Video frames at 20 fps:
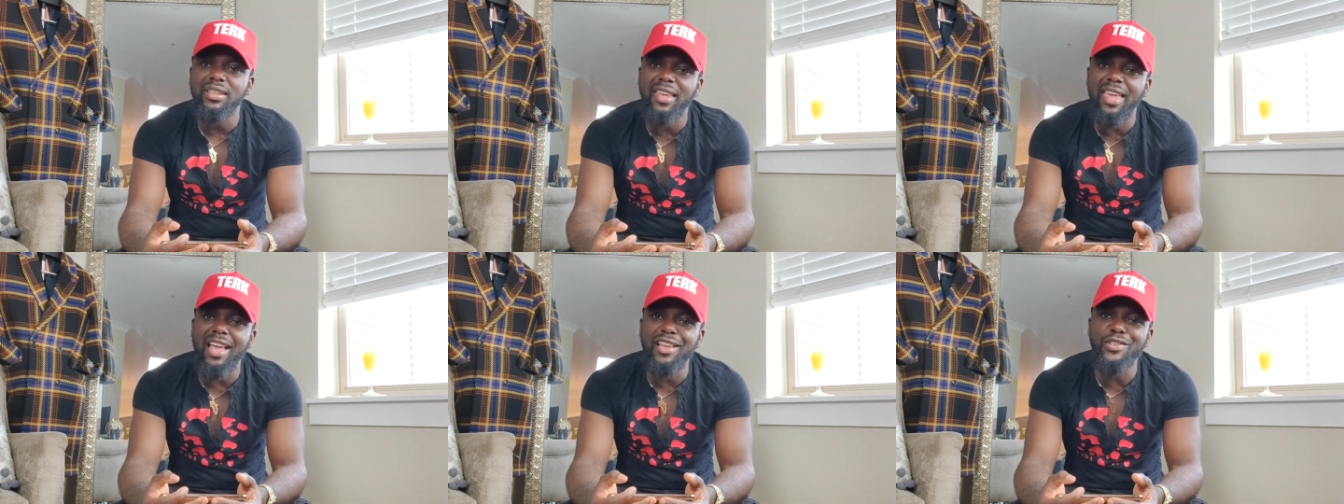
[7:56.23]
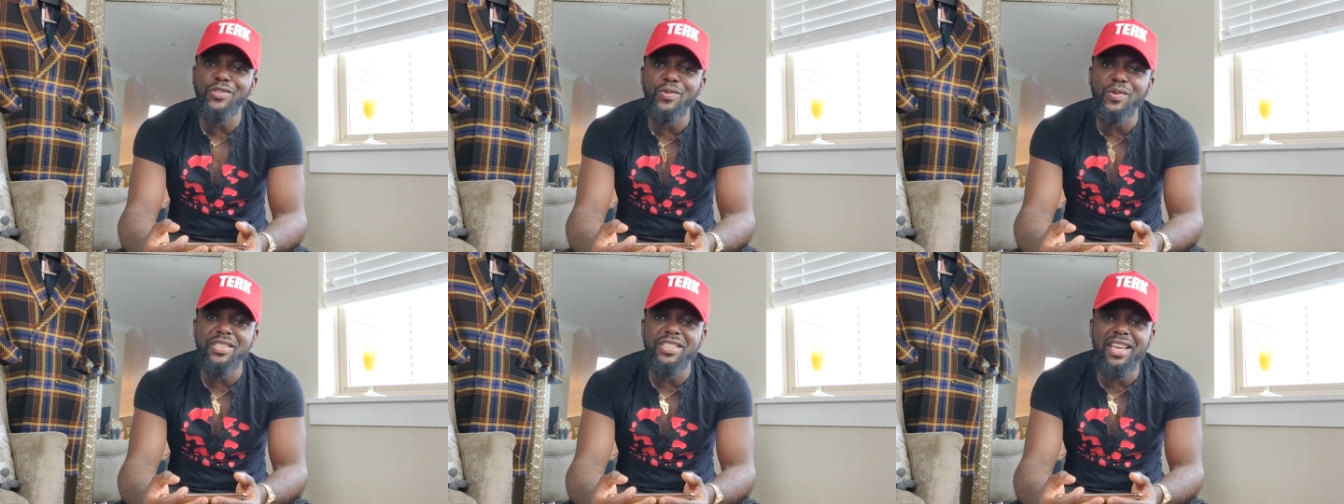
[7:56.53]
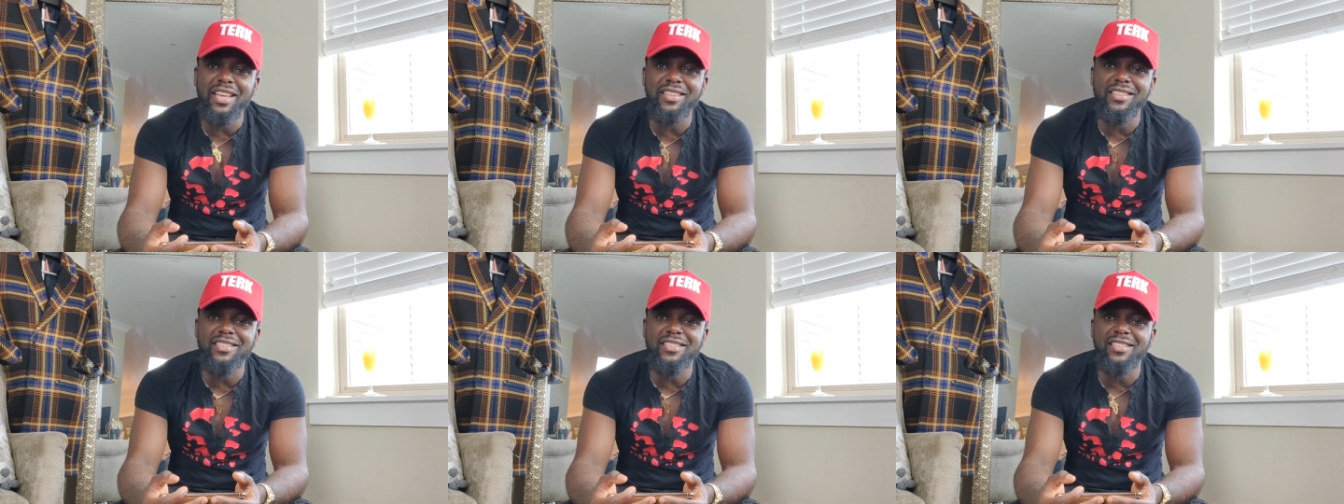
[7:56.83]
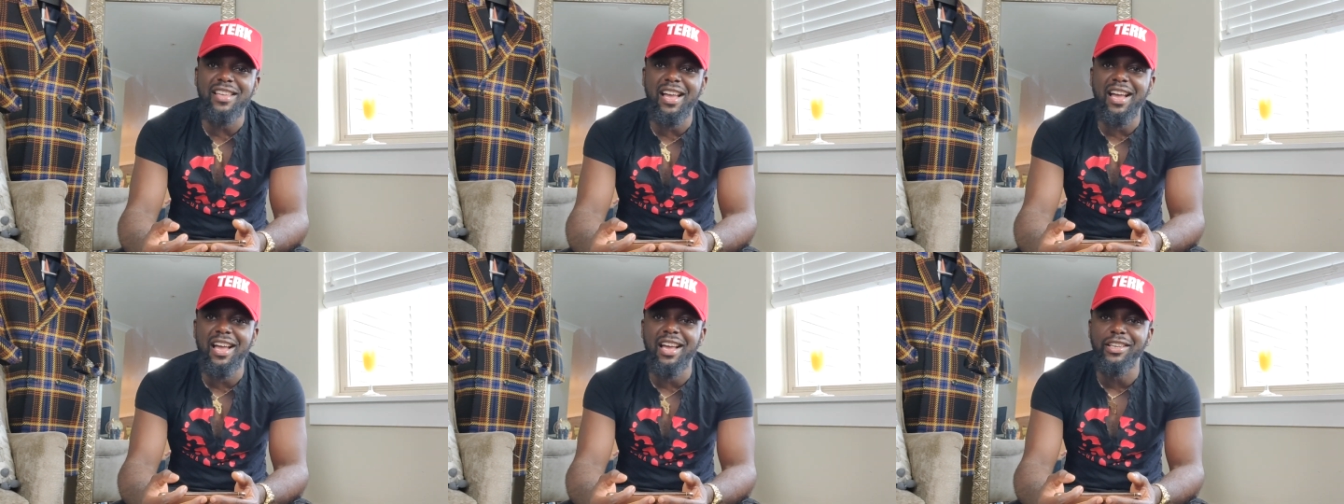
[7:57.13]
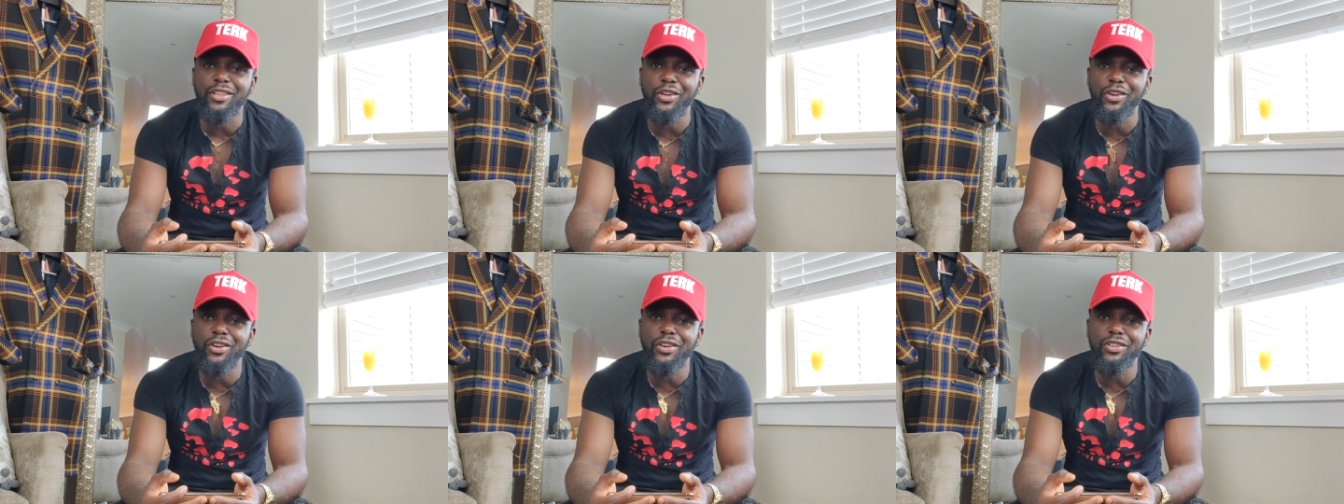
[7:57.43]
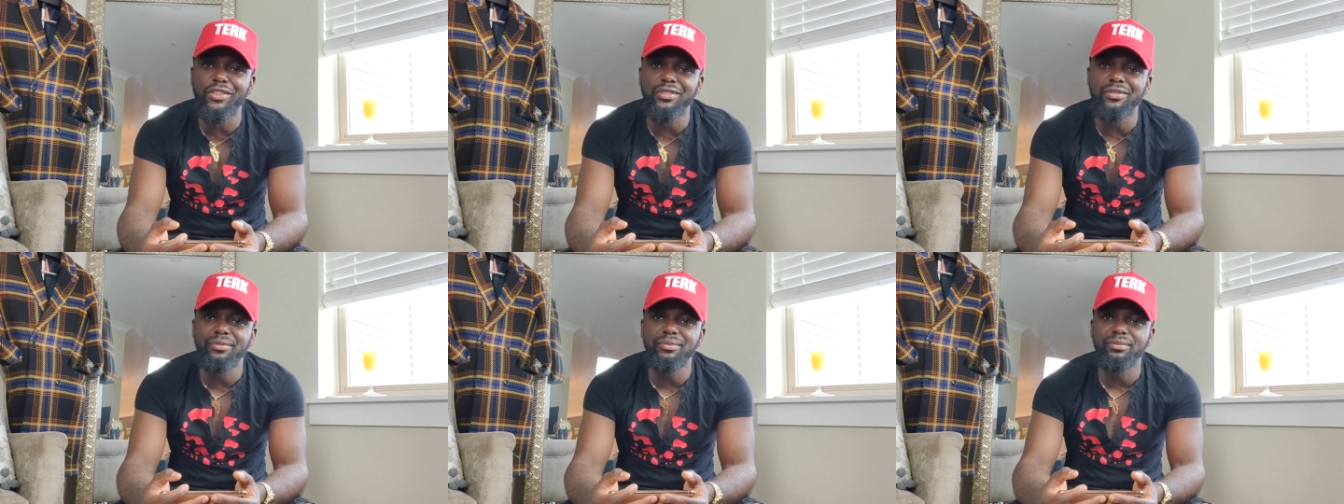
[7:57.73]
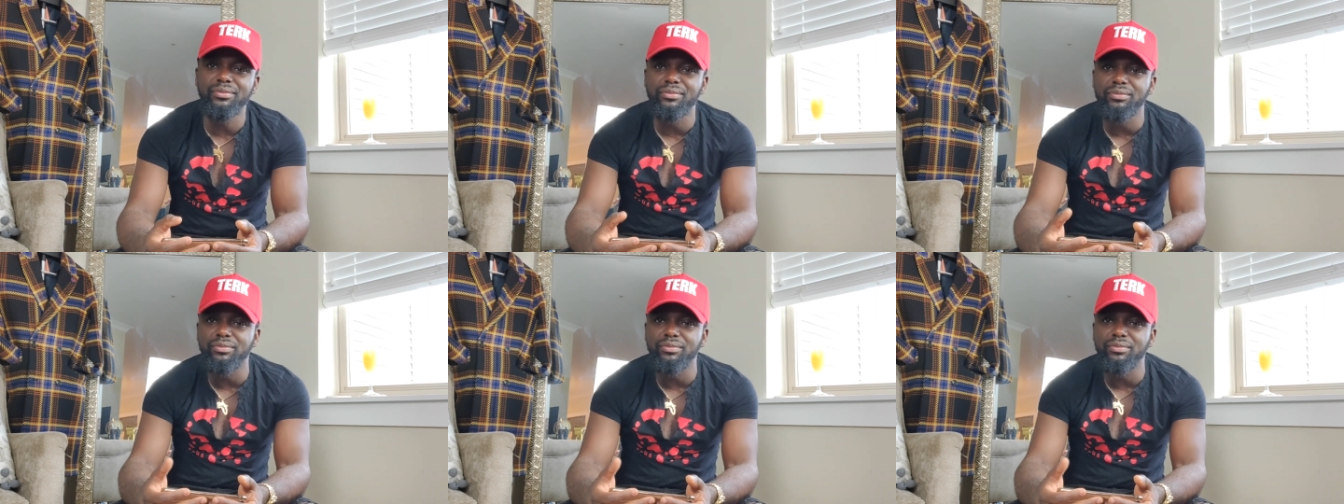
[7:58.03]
Catch you on the other side. You're.